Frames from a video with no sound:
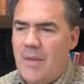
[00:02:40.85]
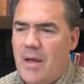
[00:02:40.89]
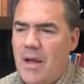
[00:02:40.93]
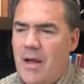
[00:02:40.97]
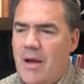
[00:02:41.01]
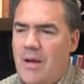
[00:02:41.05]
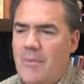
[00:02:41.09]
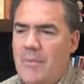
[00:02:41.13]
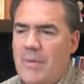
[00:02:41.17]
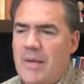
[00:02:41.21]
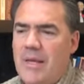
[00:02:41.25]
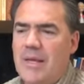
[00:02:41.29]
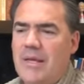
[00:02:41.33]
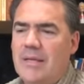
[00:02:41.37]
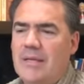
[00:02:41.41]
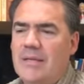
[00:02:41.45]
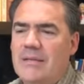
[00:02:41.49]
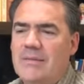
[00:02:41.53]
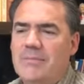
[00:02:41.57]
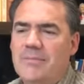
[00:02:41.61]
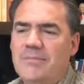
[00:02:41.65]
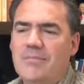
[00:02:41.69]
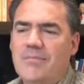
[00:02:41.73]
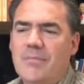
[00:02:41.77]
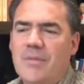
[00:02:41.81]
Amen.
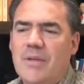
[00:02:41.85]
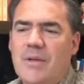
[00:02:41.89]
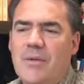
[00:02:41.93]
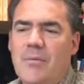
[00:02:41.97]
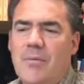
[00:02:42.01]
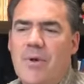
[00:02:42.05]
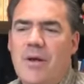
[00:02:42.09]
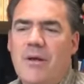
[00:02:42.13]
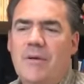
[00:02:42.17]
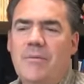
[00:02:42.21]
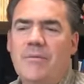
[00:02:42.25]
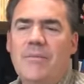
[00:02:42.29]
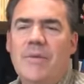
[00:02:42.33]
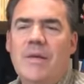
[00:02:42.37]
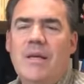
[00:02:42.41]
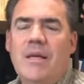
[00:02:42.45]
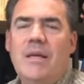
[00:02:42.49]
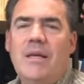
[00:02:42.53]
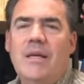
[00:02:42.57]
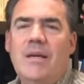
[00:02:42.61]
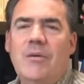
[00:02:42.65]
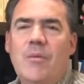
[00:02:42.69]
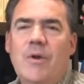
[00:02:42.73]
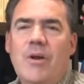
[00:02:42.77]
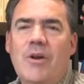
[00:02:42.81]
Well,
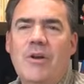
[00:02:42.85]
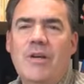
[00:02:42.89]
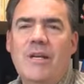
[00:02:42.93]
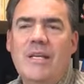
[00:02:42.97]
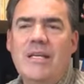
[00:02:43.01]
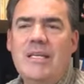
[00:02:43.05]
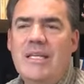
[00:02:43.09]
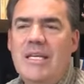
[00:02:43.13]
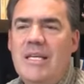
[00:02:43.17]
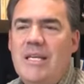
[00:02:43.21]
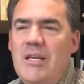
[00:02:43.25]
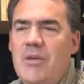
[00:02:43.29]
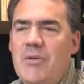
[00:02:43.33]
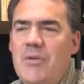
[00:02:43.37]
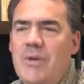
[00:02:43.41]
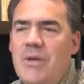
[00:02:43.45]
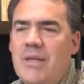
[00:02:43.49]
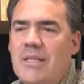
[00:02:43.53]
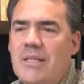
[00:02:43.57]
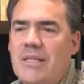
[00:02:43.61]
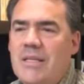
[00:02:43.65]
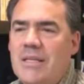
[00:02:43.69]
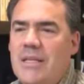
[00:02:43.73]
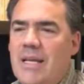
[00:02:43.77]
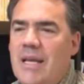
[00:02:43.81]
we are
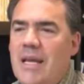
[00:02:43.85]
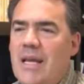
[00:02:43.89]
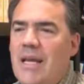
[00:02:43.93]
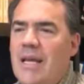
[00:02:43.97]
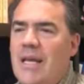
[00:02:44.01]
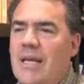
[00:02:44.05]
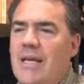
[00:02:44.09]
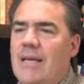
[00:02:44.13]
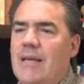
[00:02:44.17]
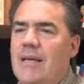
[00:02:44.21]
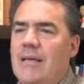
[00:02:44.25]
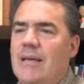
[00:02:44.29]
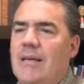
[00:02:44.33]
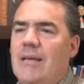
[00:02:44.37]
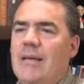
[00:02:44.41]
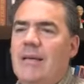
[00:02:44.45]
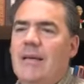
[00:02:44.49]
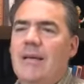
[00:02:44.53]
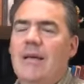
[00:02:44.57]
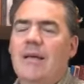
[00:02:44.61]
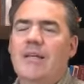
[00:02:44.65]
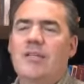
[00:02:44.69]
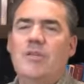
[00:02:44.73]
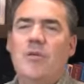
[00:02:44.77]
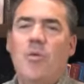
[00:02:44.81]
continuing today
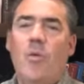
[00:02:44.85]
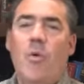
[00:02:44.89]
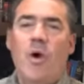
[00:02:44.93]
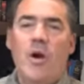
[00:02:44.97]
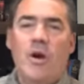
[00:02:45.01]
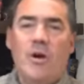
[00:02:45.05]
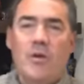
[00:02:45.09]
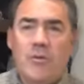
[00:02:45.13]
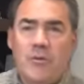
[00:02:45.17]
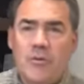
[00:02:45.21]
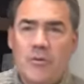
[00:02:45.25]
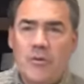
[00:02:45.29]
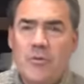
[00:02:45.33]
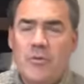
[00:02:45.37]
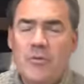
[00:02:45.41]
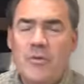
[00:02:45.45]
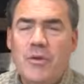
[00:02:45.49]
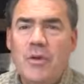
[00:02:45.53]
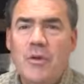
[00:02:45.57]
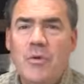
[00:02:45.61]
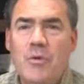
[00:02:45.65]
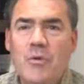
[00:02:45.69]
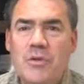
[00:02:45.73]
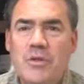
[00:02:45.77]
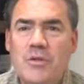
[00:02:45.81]
to walk through the
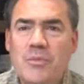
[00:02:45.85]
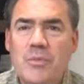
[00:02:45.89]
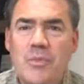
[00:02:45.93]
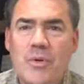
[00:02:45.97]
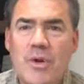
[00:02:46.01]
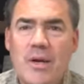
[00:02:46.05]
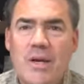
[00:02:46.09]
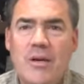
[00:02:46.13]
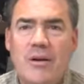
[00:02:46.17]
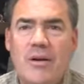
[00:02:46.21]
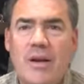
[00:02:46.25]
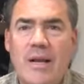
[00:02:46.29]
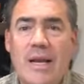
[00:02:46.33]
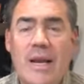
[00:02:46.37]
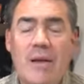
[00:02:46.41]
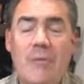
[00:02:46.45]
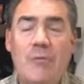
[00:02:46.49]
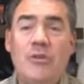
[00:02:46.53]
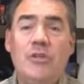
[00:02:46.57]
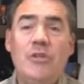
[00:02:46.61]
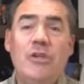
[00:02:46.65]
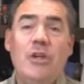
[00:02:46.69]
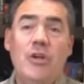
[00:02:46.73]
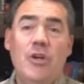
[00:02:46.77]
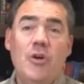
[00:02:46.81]
Lord's Prayer. And I
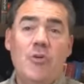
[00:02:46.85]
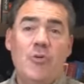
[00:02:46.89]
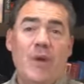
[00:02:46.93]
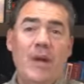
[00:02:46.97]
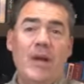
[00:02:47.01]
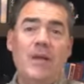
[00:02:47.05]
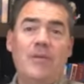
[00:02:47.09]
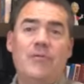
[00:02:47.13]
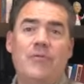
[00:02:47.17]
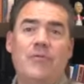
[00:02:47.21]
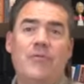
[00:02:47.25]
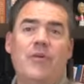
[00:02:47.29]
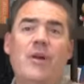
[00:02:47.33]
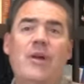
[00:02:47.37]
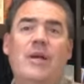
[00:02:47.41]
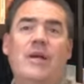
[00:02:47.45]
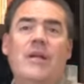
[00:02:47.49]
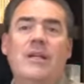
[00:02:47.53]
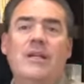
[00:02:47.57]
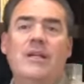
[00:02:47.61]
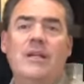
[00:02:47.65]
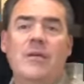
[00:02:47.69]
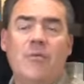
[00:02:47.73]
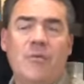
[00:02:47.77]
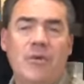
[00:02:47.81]
want you to know right up
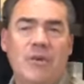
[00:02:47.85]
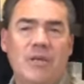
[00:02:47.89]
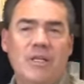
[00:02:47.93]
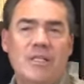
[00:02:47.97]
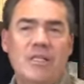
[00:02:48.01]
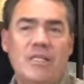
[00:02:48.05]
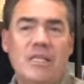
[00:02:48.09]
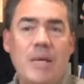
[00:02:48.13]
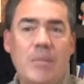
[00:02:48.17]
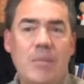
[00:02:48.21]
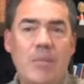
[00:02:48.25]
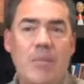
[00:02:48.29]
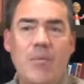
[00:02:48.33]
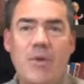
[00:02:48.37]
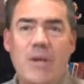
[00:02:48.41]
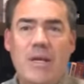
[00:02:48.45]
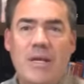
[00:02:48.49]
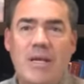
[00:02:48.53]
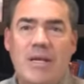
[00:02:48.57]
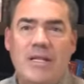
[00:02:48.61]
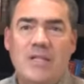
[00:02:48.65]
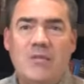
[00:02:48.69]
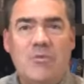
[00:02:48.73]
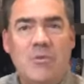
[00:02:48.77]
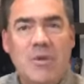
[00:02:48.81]
front that we're going to skip a week
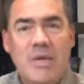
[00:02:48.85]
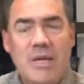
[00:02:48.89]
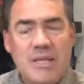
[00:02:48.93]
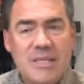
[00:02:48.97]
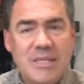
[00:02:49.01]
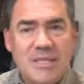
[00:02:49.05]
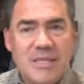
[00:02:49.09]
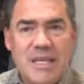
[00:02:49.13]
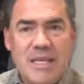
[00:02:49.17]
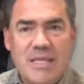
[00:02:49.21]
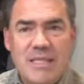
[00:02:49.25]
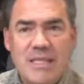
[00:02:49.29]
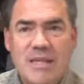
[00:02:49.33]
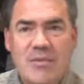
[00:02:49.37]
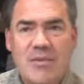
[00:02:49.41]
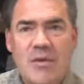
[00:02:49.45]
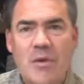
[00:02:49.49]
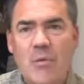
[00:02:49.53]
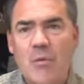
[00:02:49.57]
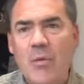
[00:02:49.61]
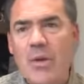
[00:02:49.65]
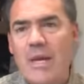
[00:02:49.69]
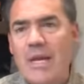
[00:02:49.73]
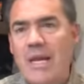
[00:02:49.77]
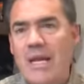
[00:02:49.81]
next week. It's
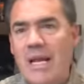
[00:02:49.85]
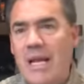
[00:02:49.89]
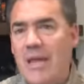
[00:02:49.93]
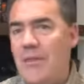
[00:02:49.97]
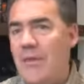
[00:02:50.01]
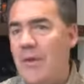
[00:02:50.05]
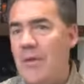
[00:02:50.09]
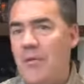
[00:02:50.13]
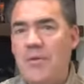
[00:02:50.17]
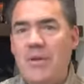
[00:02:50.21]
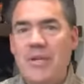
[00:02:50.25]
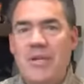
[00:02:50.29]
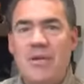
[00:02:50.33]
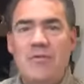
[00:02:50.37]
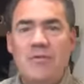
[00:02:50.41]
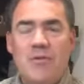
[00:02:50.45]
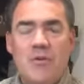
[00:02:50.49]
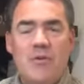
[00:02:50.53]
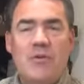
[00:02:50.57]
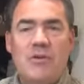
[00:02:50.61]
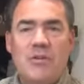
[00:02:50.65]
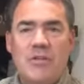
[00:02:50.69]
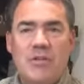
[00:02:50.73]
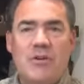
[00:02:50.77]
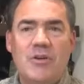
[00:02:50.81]
Thanksgiving week, and I think we need to
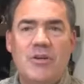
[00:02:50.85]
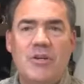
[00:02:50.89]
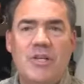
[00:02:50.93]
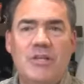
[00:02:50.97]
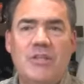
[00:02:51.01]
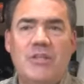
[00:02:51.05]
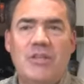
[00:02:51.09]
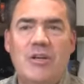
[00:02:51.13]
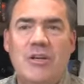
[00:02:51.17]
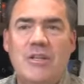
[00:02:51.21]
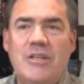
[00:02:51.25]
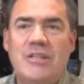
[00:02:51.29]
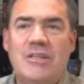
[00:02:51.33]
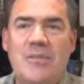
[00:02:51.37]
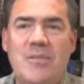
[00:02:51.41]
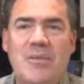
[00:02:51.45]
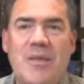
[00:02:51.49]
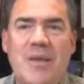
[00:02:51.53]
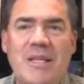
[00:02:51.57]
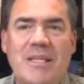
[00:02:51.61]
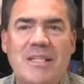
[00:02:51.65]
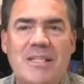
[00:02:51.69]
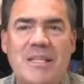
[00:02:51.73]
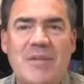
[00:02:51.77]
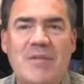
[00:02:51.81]
focus our attention on some
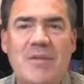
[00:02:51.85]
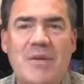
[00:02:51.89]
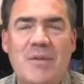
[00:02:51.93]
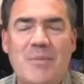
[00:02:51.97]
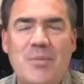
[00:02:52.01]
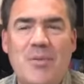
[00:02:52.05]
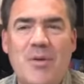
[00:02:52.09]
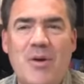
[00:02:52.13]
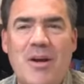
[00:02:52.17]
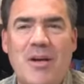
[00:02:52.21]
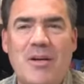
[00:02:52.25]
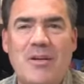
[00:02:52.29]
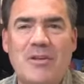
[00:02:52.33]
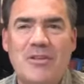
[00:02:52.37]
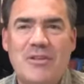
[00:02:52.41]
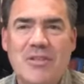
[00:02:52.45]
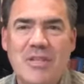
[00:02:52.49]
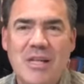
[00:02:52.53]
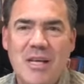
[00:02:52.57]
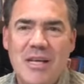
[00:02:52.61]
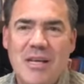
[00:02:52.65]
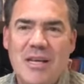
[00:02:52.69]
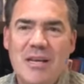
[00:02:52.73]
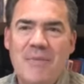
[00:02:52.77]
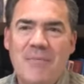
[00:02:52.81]
Thanksgiving prayers.
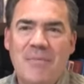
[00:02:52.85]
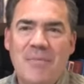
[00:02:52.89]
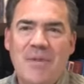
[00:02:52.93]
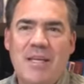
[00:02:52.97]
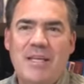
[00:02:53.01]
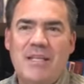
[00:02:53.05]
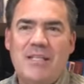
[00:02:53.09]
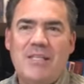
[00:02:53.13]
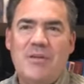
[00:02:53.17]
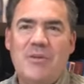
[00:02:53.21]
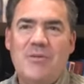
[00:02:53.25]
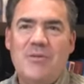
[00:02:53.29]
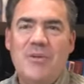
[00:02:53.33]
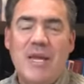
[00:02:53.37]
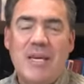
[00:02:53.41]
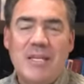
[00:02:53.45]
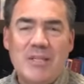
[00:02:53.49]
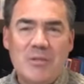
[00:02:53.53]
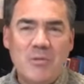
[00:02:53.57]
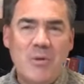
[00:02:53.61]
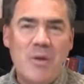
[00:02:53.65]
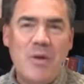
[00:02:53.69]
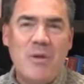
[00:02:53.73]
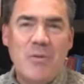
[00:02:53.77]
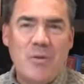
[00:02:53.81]
And so
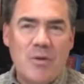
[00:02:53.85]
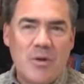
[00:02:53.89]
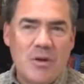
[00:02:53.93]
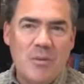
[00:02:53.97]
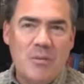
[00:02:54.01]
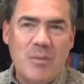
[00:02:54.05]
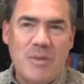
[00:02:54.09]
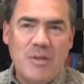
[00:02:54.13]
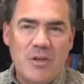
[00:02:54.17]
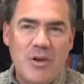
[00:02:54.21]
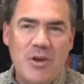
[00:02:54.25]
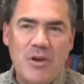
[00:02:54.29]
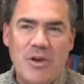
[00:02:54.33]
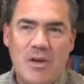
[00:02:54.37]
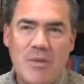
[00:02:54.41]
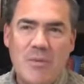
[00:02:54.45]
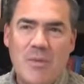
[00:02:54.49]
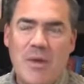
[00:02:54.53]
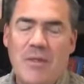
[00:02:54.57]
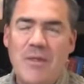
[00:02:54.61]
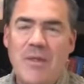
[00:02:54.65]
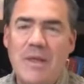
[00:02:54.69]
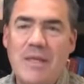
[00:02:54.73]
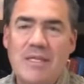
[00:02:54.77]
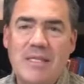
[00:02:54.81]
next week, we're going to be talking
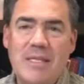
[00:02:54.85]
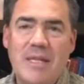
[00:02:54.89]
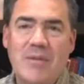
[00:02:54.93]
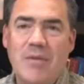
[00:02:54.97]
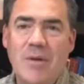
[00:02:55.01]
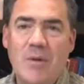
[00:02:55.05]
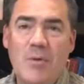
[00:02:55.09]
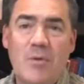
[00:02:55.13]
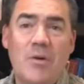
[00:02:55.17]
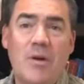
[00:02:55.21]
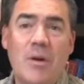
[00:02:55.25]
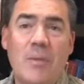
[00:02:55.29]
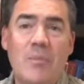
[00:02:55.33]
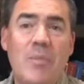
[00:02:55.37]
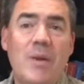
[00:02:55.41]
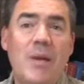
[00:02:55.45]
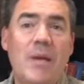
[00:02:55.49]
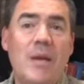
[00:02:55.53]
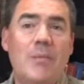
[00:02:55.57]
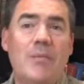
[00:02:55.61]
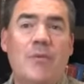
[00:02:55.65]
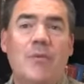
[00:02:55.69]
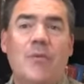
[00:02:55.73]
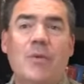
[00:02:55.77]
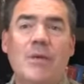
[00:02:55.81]
about Thanksgiving. We're going to
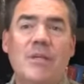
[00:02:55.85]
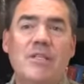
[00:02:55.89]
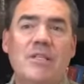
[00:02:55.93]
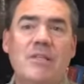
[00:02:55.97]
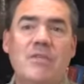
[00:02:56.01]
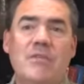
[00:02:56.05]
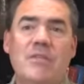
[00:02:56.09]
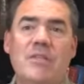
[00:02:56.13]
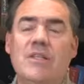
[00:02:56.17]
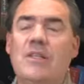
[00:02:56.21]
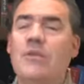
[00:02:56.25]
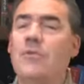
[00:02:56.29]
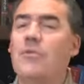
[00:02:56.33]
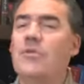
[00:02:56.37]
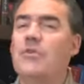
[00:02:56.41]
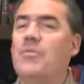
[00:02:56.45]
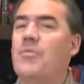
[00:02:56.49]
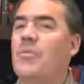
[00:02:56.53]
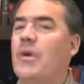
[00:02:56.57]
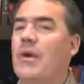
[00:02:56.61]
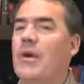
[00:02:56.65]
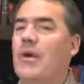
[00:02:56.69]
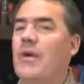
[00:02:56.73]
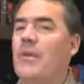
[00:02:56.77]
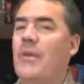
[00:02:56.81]
pick up the rest of this Lord's
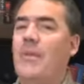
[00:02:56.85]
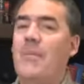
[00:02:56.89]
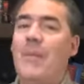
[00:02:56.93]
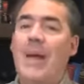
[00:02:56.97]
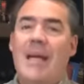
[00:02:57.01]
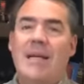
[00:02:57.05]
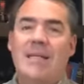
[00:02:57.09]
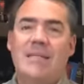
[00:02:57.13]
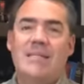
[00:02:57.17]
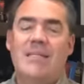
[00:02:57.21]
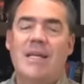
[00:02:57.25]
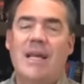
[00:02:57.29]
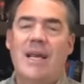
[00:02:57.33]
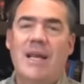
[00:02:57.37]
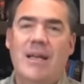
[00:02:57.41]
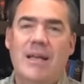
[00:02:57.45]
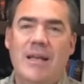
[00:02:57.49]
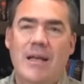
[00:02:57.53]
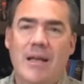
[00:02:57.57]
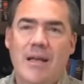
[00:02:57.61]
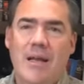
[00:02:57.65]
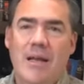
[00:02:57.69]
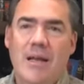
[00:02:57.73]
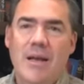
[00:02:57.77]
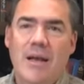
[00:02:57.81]
Prayer on the backside
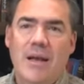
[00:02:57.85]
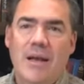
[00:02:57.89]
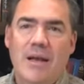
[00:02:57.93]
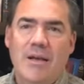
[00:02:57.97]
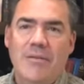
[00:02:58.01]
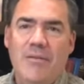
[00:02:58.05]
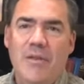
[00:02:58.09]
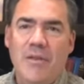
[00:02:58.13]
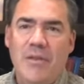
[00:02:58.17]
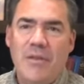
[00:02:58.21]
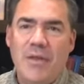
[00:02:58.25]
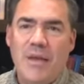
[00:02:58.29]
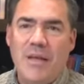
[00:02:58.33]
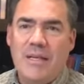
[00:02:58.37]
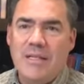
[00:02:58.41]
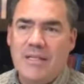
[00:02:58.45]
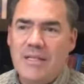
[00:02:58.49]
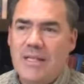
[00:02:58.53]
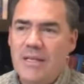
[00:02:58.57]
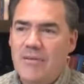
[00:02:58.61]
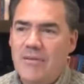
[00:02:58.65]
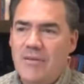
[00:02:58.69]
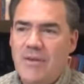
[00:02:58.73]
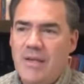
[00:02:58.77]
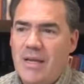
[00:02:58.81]
of the
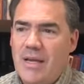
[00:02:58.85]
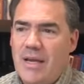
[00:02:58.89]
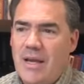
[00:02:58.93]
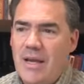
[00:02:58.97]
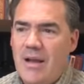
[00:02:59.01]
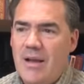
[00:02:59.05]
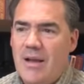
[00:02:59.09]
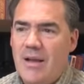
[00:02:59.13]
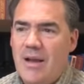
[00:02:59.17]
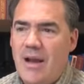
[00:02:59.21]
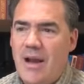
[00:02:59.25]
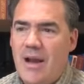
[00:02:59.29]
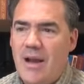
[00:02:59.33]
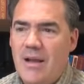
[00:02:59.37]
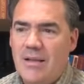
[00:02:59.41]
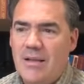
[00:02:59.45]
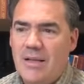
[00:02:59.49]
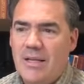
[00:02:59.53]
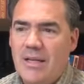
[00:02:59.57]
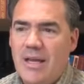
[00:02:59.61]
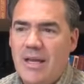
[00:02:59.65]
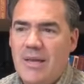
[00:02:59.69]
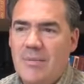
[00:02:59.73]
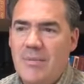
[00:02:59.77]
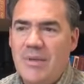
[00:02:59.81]
Thanksgiving
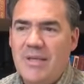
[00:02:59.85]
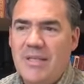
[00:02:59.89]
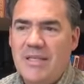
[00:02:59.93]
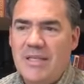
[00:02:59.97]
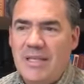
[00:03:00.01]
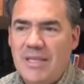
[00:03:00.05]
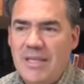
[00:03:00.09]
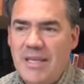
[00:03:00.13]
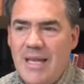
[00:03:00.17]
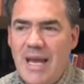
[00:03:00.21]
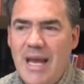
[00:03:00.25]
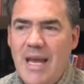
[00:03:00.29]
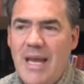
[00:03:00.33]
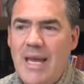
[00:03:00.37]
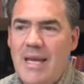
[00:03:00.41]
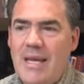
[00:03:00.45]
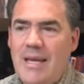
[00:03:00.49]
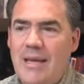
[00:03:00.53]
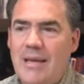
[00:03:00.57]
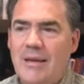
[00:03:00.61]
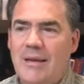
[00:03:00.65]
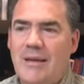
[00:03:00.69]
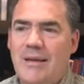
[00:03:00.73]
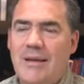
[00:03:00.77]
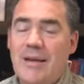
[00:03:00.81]
holiday. But
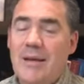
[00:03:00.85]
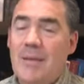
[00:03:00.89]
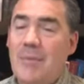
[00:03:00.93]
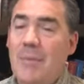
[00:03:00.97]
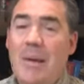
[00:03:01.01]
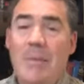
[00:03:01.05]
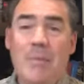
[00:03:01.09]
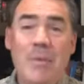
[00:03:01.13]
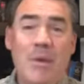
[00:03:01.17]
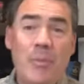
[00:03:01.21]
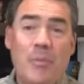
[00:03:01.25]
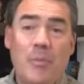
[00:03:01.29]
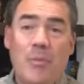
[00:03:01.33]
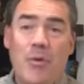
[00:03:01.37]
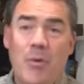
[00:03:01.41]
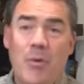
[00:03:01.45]
today, maybe